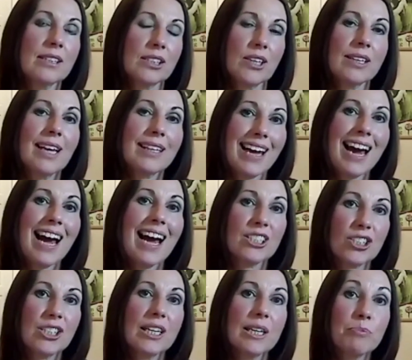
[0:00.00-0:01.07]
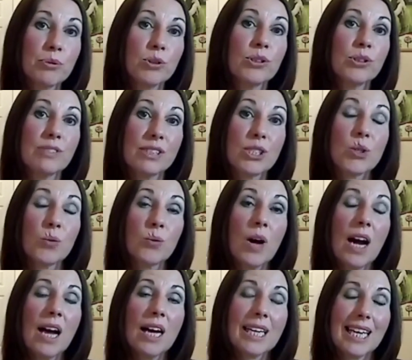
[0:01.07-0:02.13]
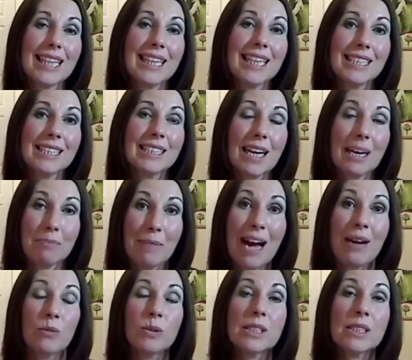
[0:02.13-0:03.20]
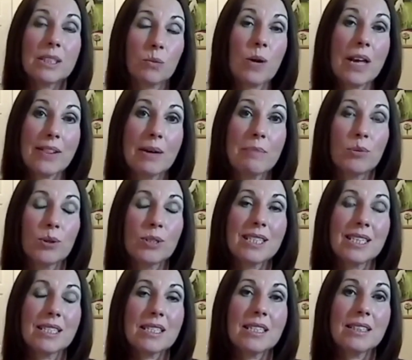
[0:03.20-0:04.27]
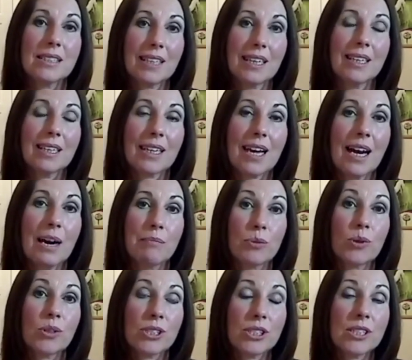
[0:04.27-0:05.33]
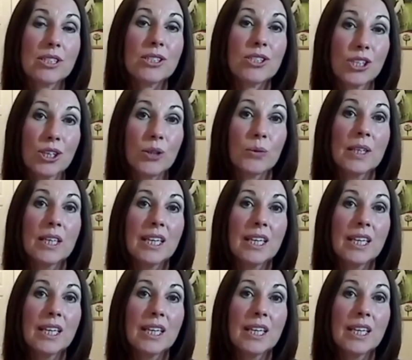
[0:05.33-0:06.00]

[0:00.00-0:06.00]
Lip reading: so that they're actually proven to work in these amounts where they're put into this inner calm product too.